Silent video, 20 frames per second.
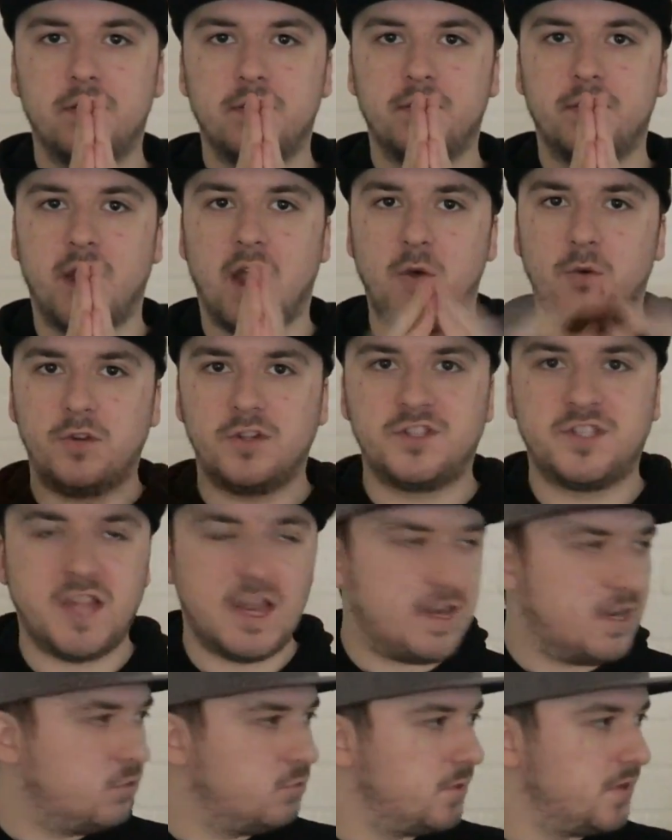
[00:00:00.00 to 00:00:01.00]
Now we're
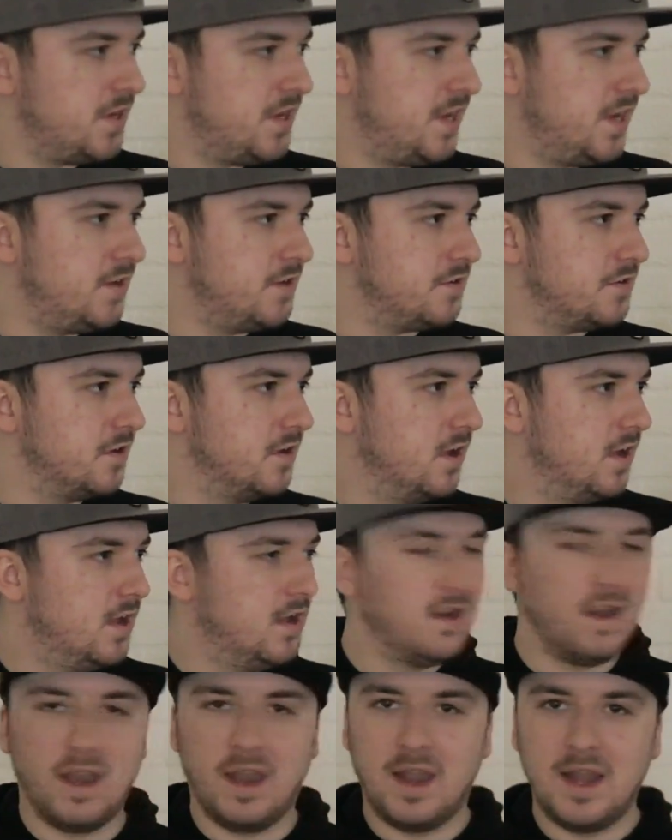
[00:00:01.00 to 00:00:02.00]
standing right here.
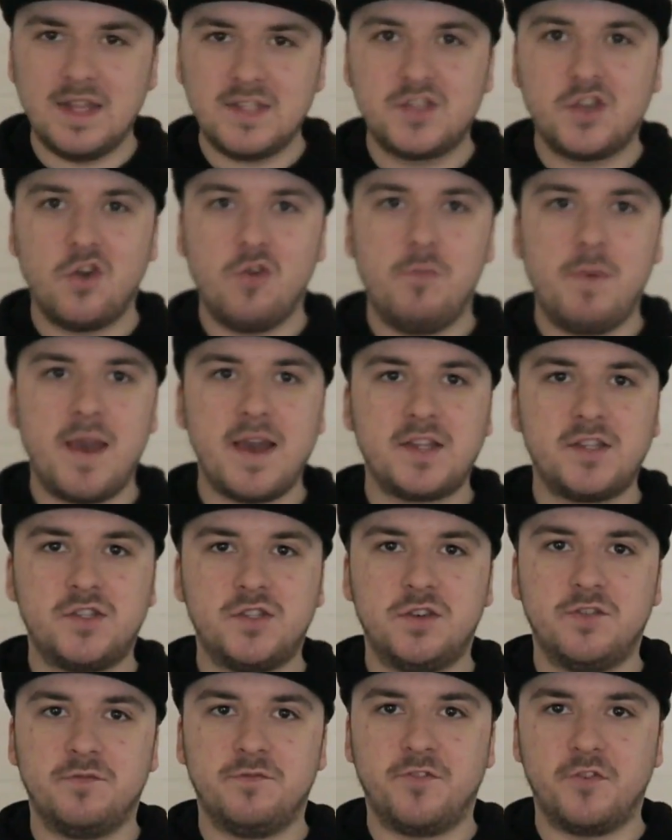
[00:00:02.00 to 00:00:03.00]
Let's go back
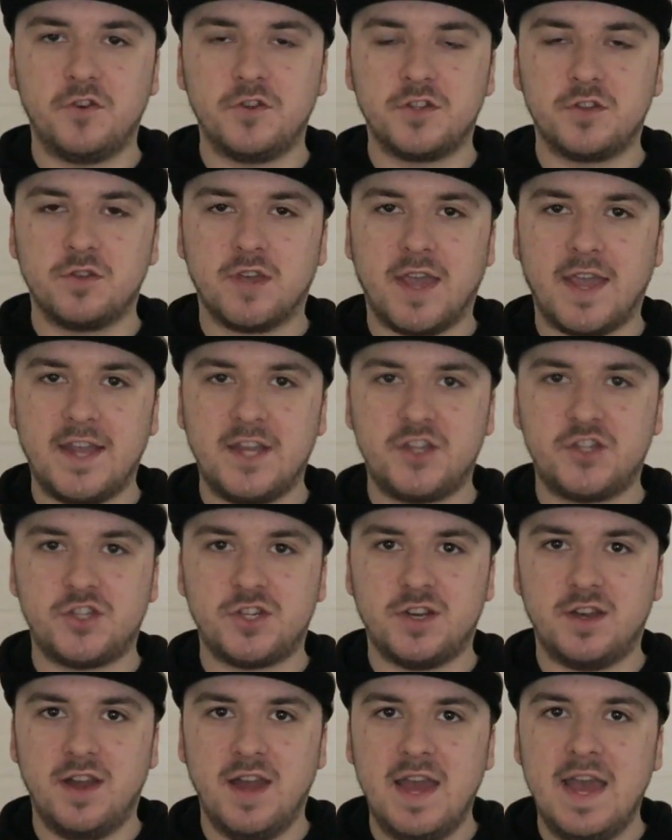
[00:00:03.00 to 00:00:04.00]
to the first
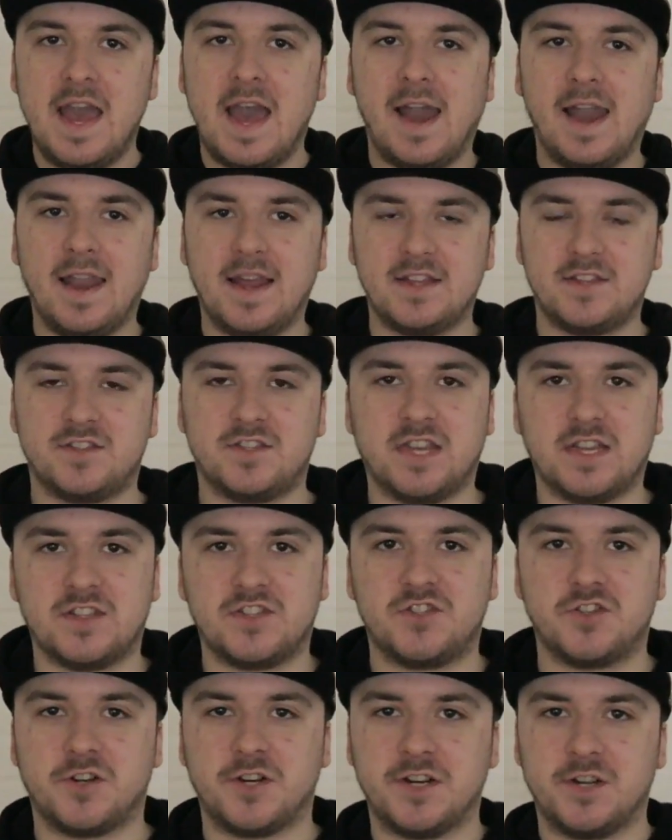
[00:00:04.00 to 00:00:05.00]
location and let's get
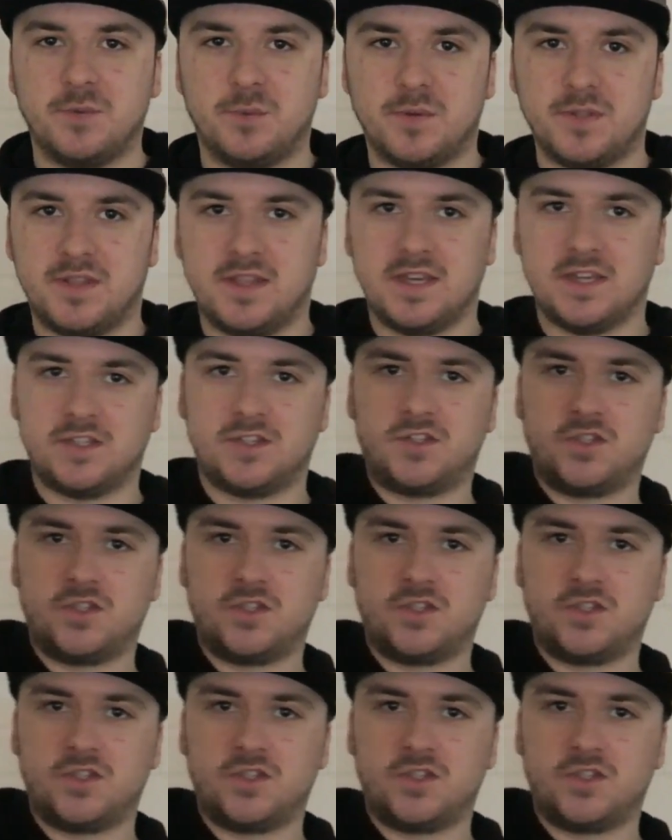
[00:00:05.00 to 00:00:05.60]
started with this